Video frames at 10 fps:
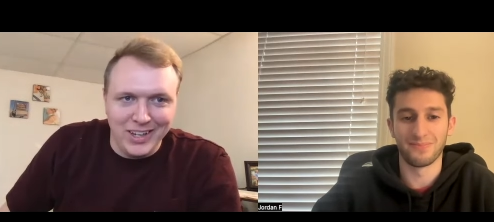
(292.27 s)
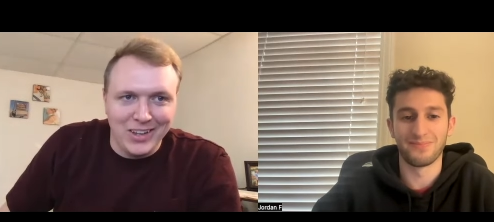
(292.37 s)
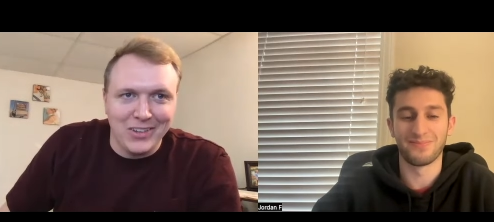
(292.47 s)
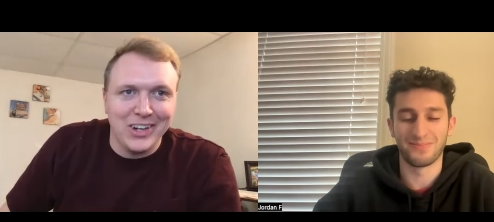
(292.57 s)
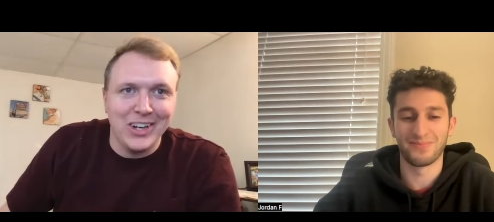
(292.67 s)

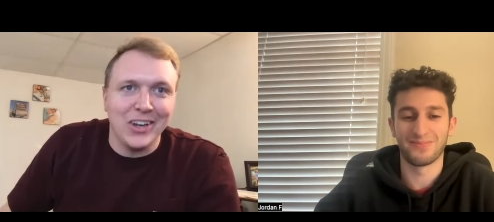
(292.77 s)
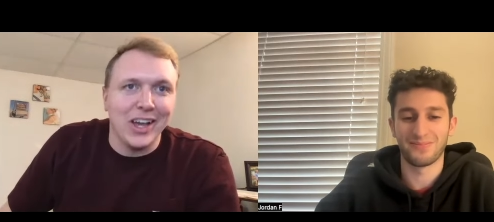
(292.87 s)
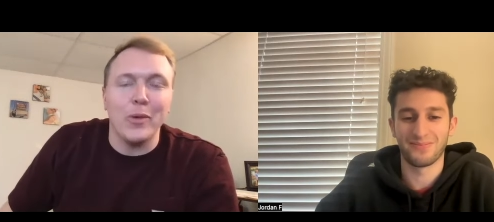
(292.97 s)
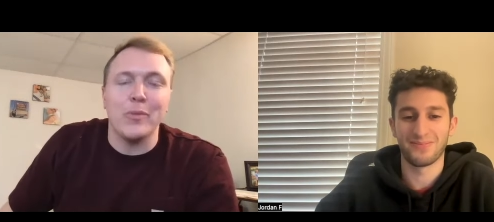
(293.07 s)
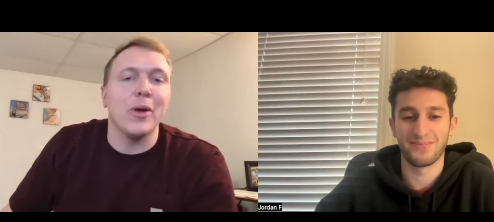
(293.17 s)
Speaker 1: Like, what are you doing?
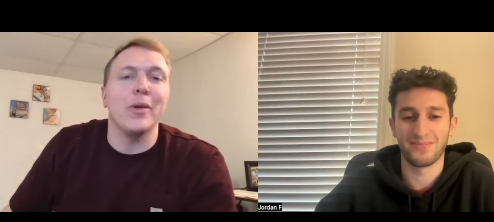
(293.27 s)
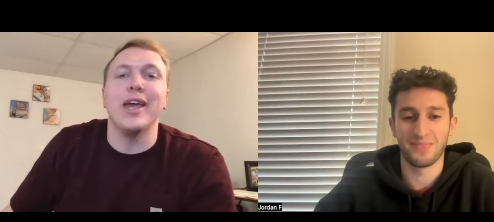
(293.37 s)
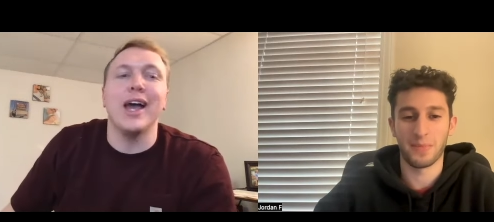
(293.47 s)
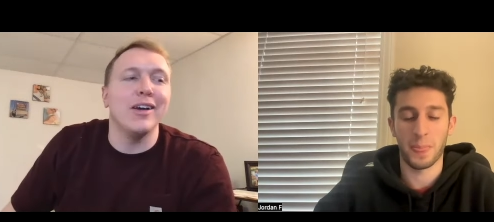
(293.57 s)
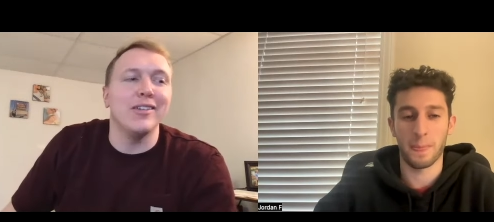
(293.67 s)
I would probably
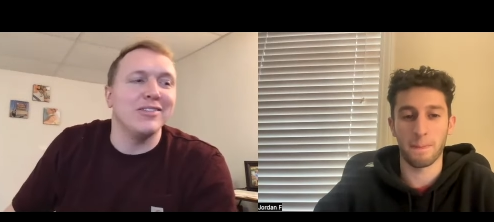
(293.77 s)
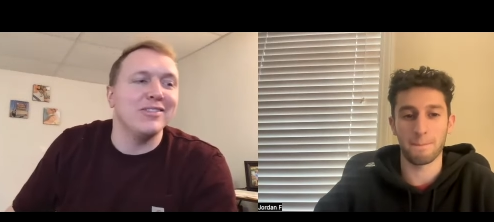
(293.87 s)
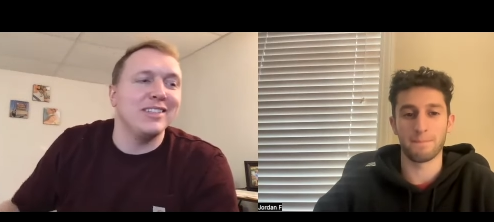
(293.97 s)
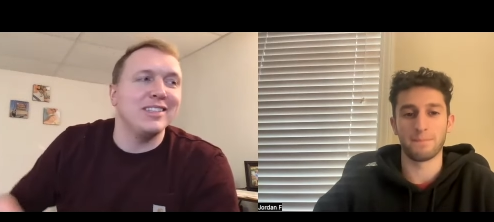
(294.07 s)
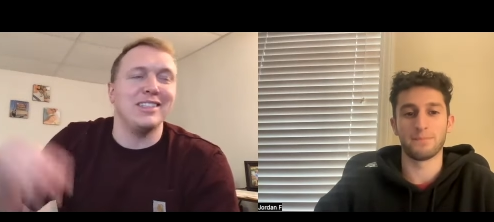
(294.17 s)
have
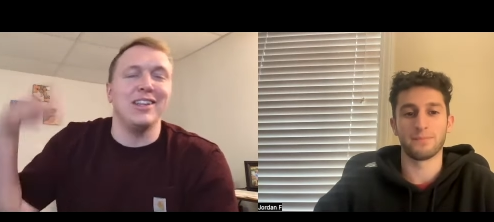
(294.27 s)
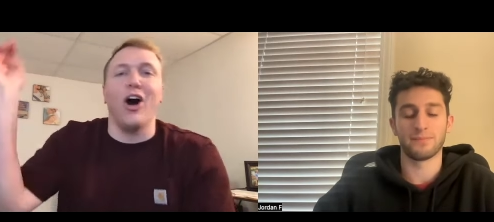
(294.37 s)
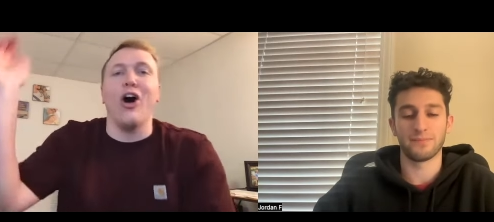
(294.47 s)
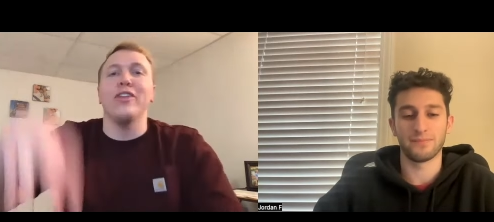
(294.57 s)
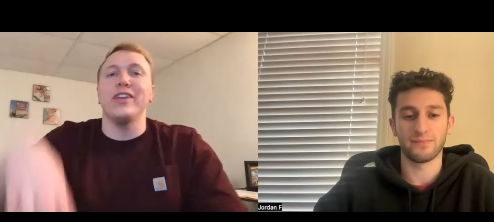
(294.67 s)

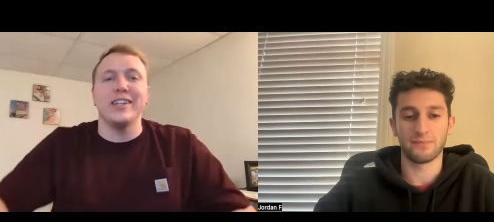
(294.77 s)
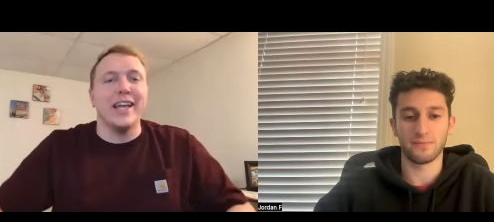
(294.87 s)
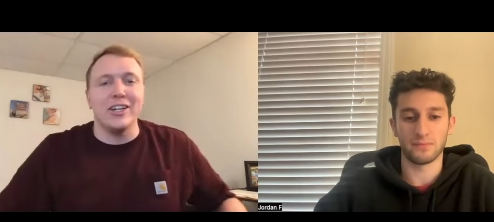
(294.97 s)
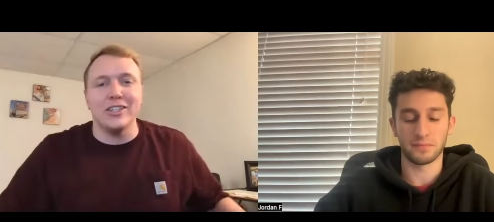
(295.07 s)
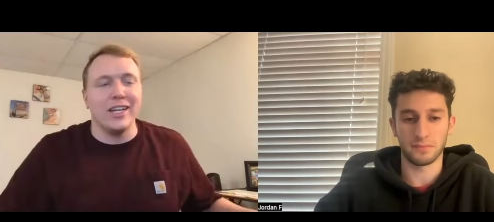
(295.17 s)
all the
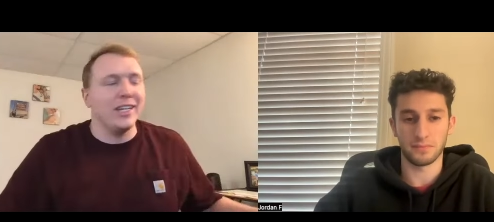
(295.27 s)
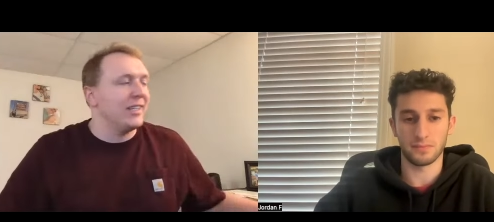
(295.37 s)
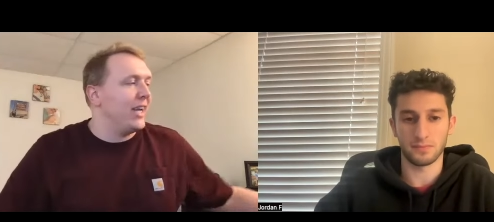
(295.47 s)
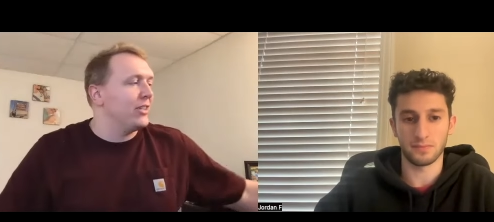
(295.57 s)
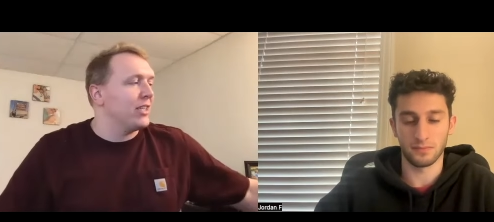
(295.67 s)
indicator
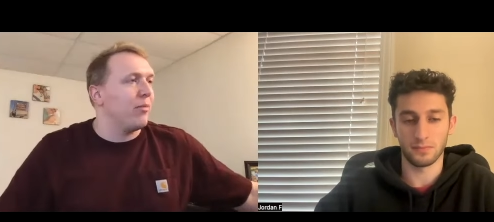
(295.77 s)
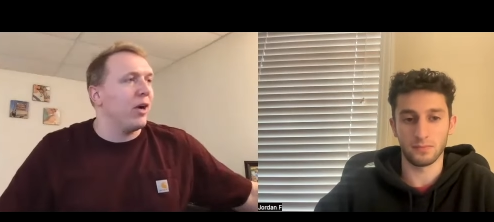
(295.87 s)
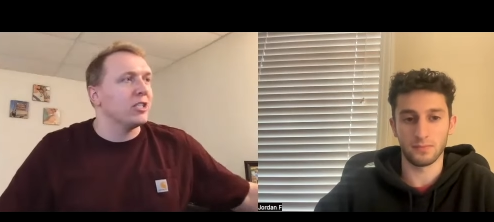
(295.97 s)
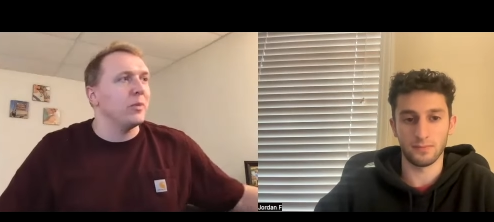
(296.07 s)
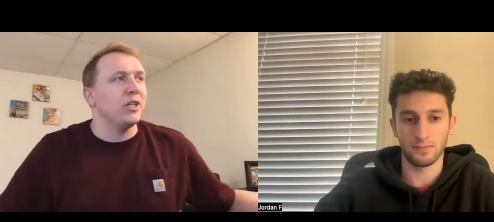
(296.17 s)
indicators I
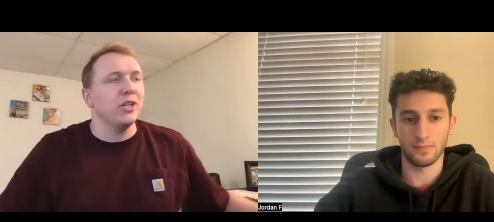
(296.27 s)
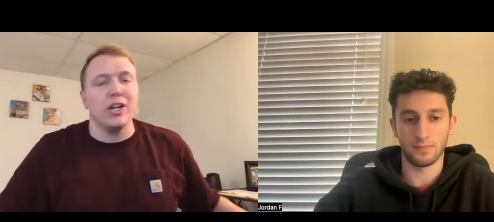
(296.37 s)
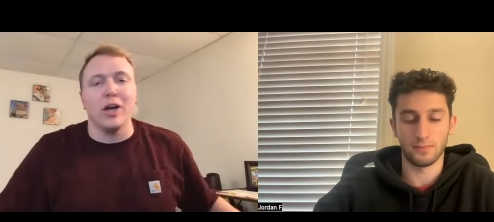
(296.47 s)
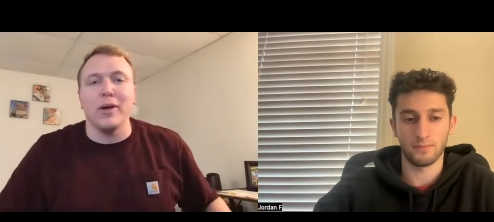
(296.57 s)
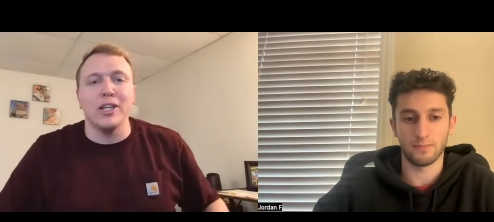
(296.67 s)
possibly could
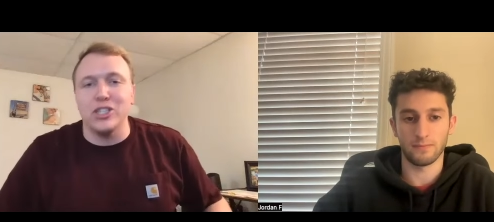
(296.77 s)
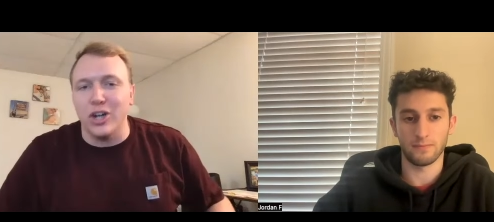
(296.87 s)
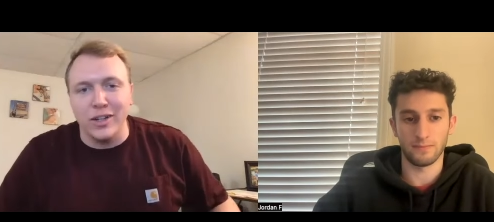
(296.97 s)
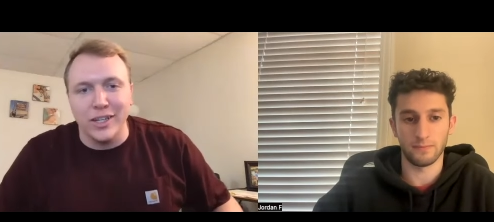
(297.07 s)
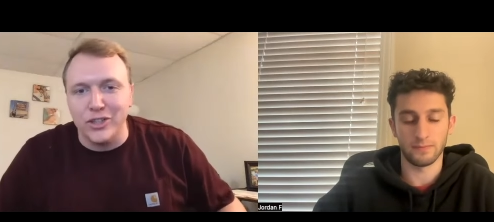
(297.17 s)
on my
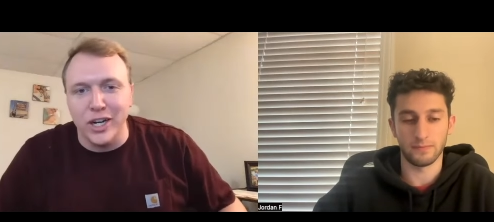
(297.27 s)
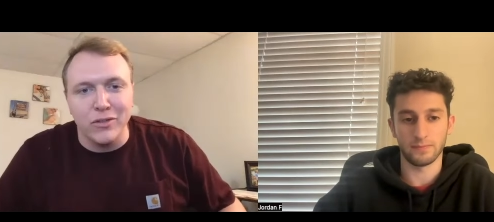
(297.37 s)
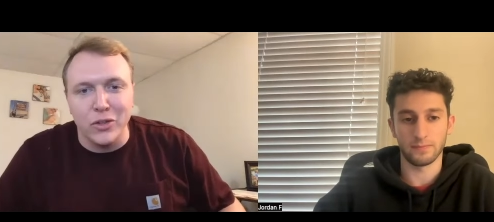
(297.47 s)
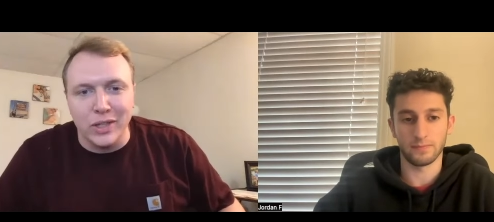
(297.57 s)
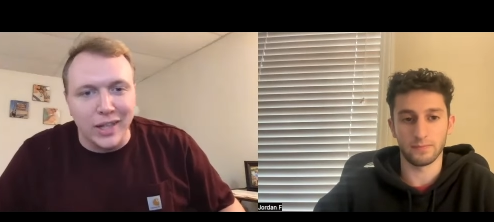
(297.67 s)
chart that
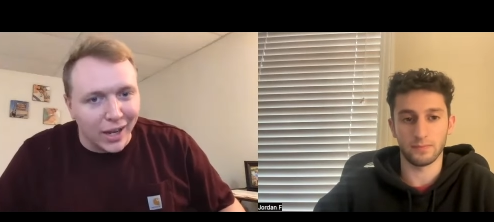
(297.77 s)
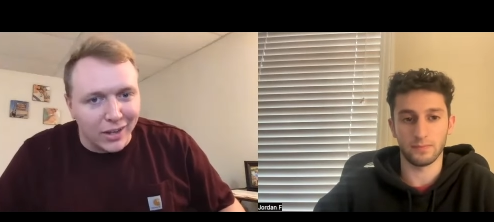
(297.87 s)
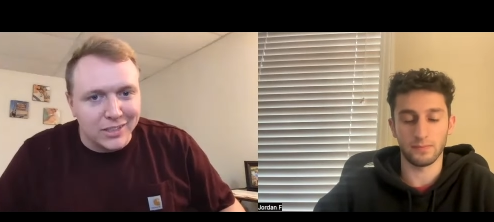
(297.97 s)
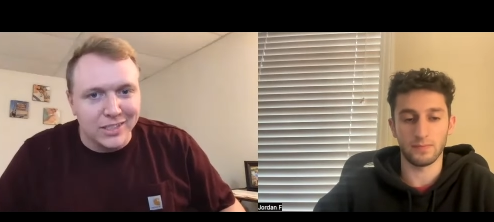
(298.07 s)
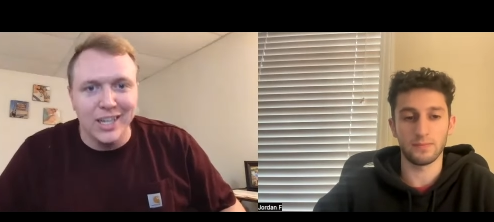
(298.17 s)
TradingView
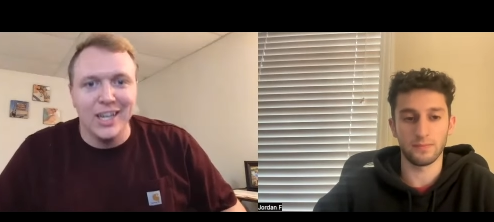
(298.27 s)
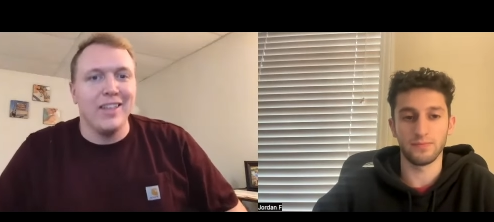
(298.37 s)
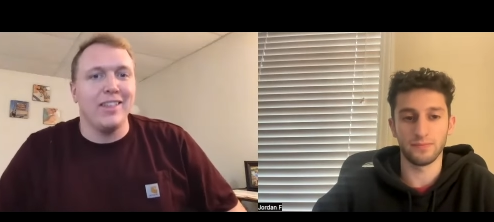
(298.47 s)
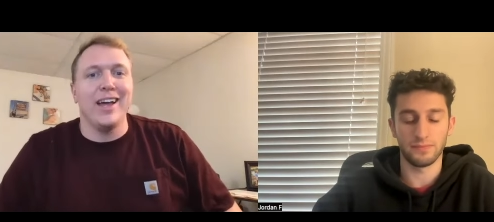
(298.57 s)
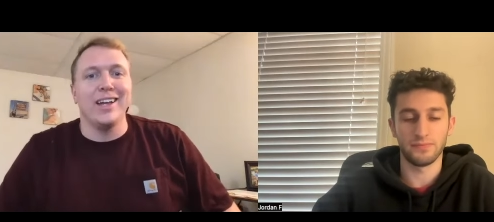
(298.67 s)
allows
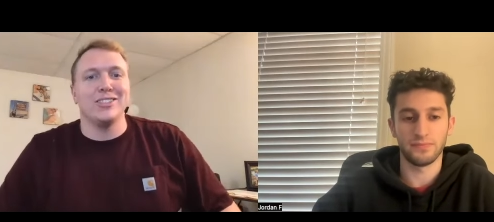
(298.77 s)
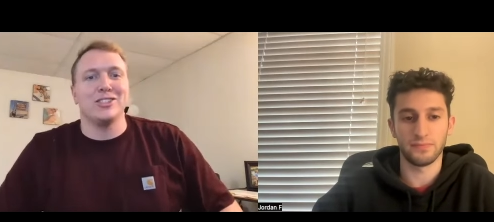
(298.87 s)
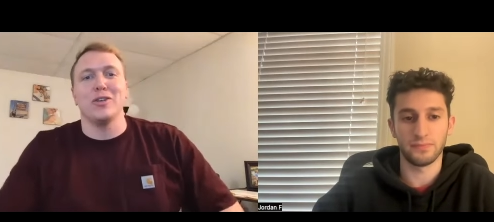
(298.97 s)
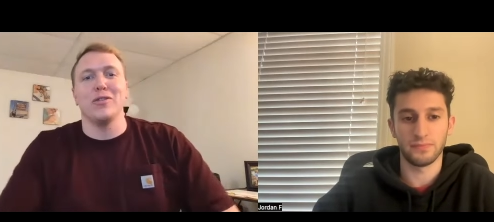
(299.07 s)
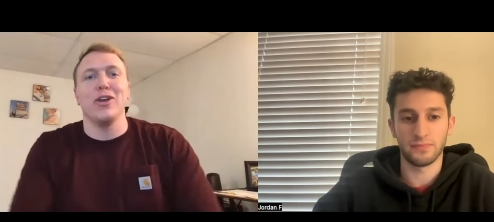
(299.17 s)
that
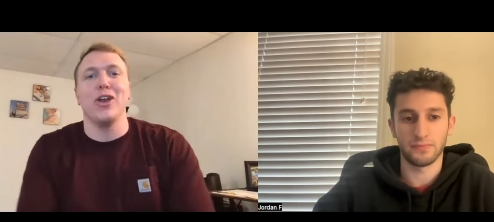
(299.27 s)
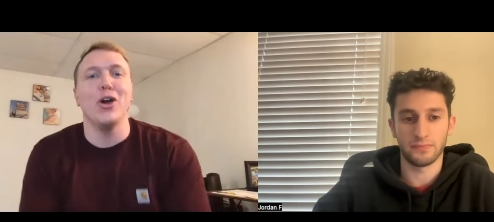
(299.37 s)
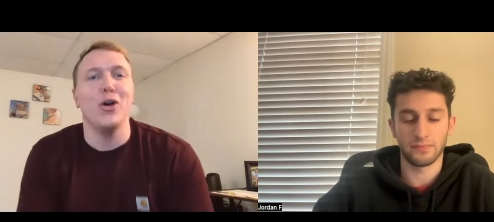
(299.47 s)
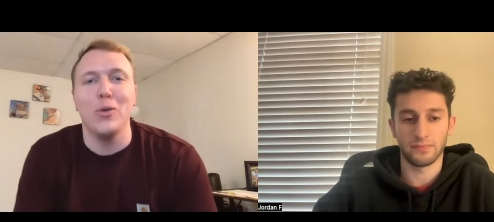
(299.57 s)
serve no